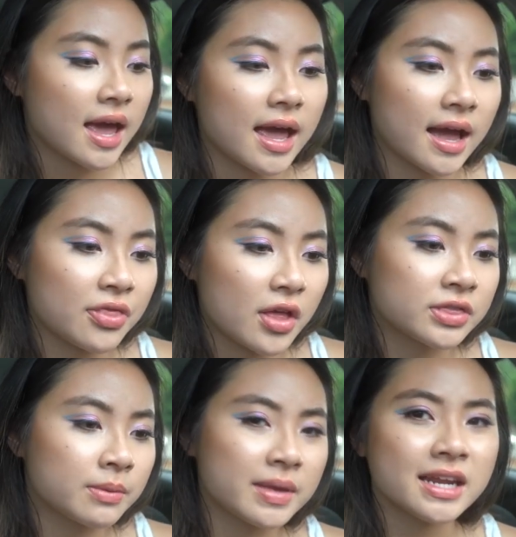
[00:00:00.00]
And
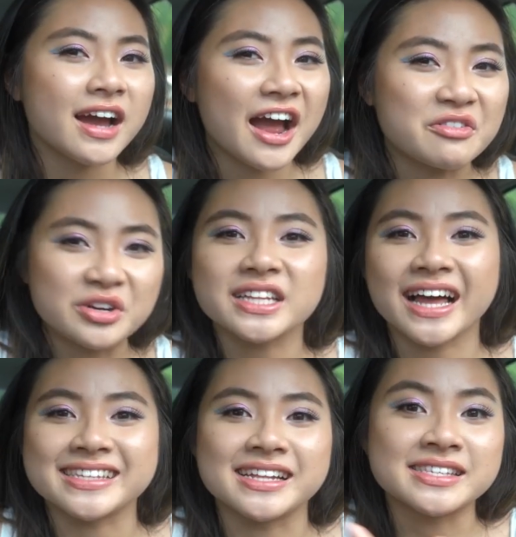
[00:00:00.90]
the minute I
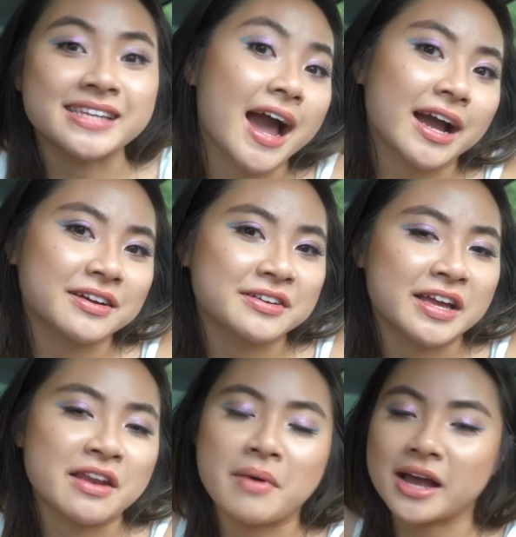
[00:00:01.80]
realized that Zach,
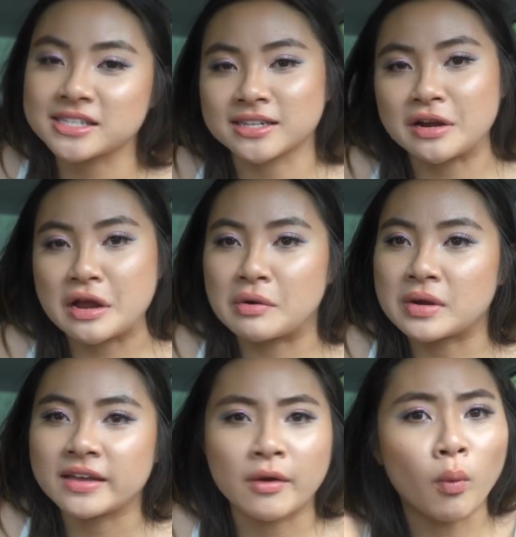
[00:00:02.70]
in my scenario,